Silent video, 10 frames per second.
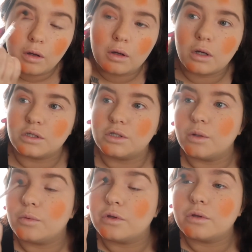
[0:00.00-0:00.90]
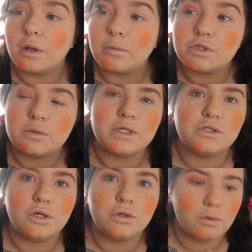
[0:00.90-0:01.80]
Because I don't want them to be
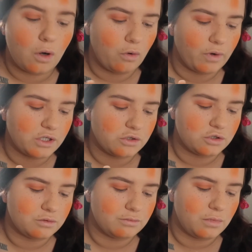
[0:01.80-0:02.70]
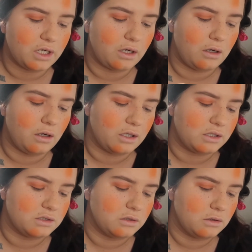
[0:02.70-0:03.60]
too orange, my
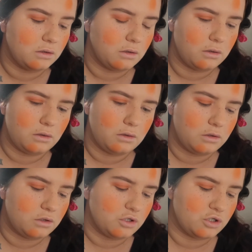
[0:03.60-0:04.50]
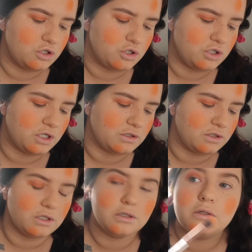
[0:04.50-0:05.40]
eyes shit on
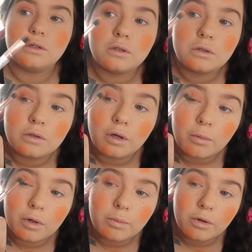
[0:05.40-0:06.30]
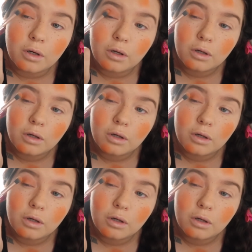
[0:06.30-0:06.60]
it. So I want to put